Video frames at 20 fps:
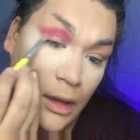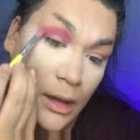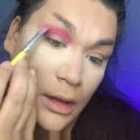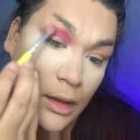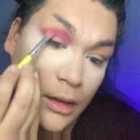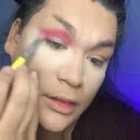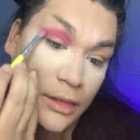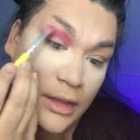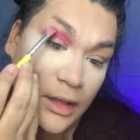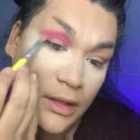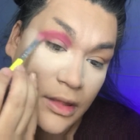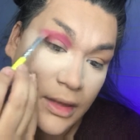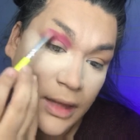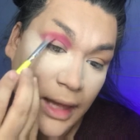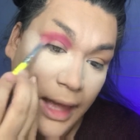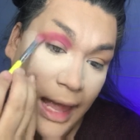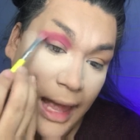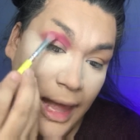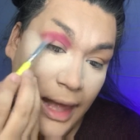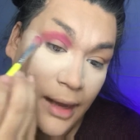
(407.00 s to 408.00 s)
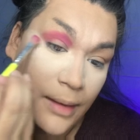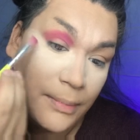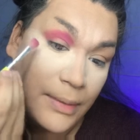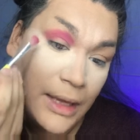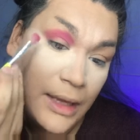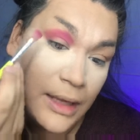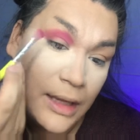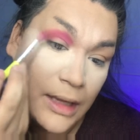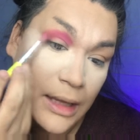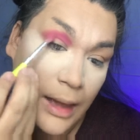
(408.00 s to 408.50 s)
This can
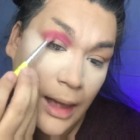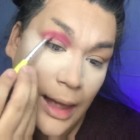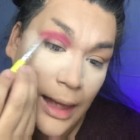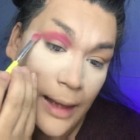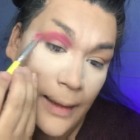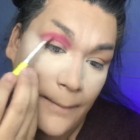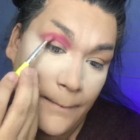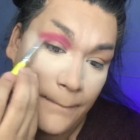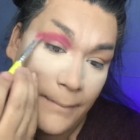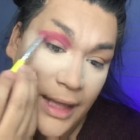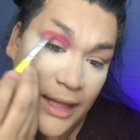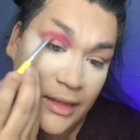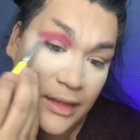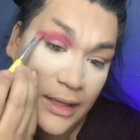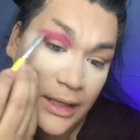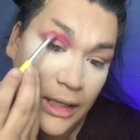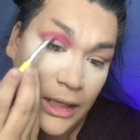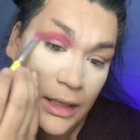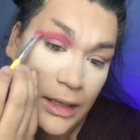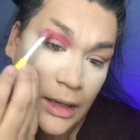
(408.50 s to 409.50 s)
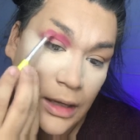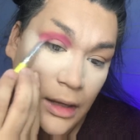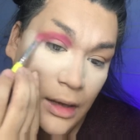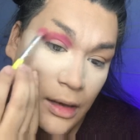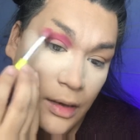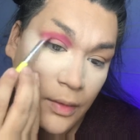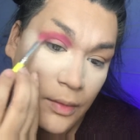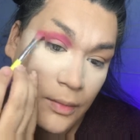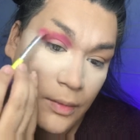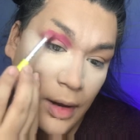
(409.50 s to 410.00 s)
be messy,
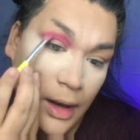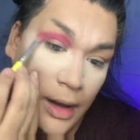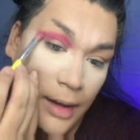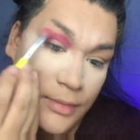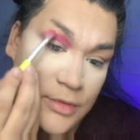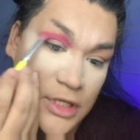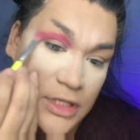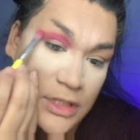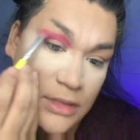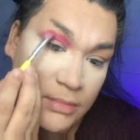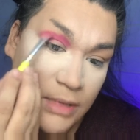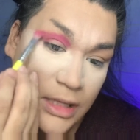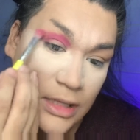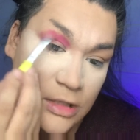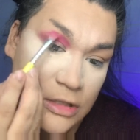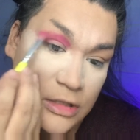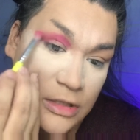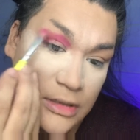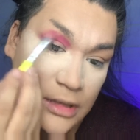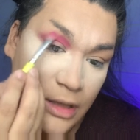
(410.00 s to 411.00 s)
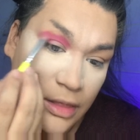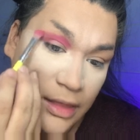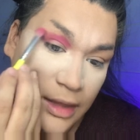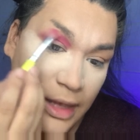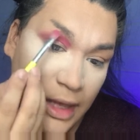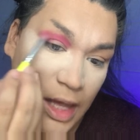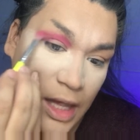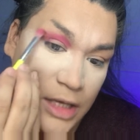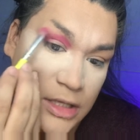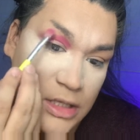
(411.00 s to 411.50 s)
just to make sure that the
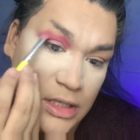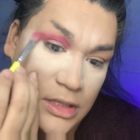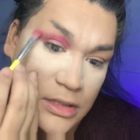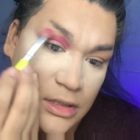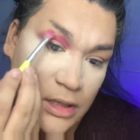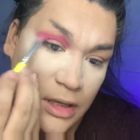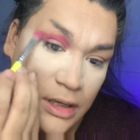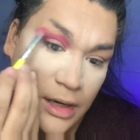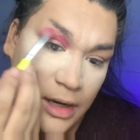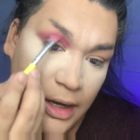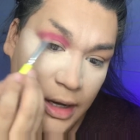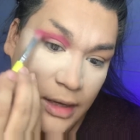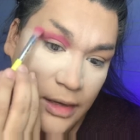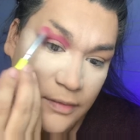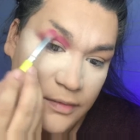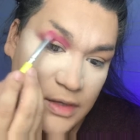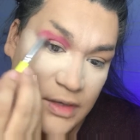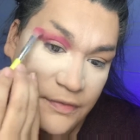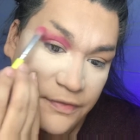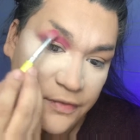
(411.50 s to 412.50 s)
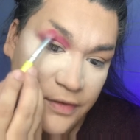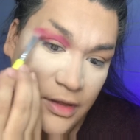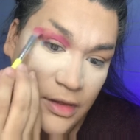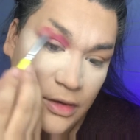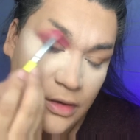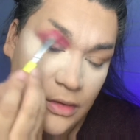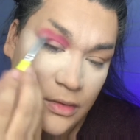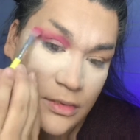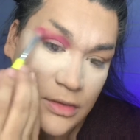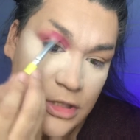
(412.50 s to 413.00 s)
edges are kind of
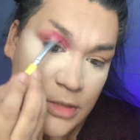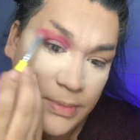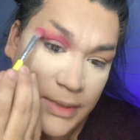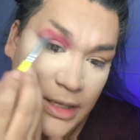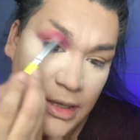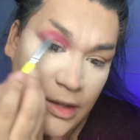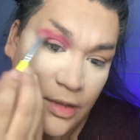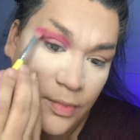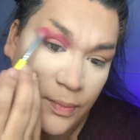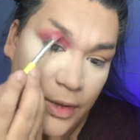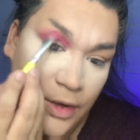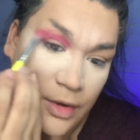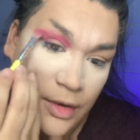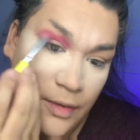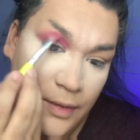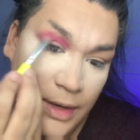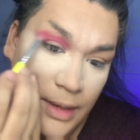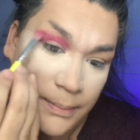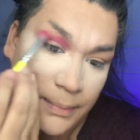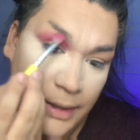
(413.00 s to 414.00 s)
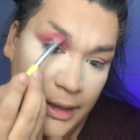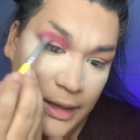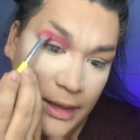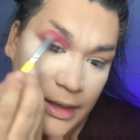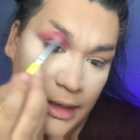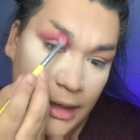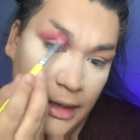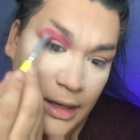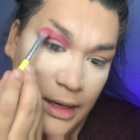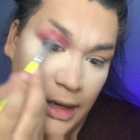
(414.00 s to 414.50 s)
diffused, because we are going to blend
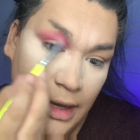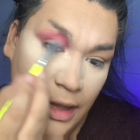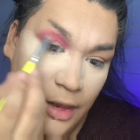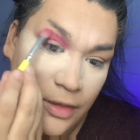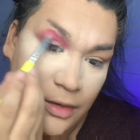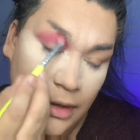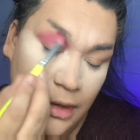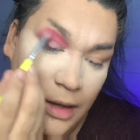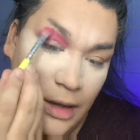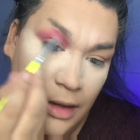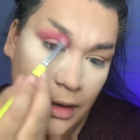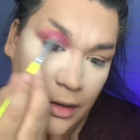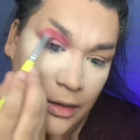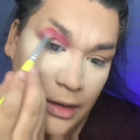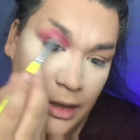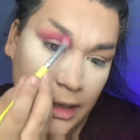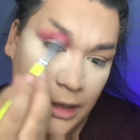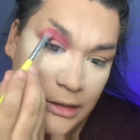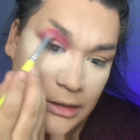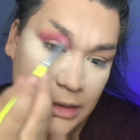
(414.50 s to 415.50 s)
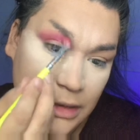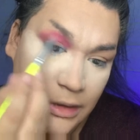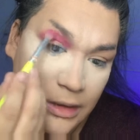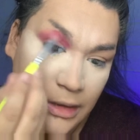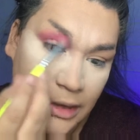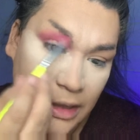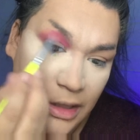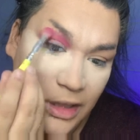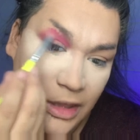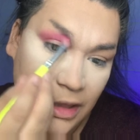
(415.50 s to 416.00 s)
another color into
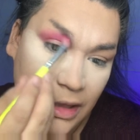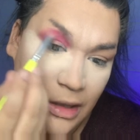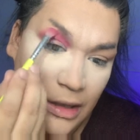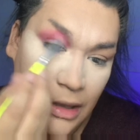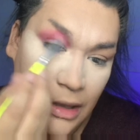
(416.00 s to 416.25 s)
this.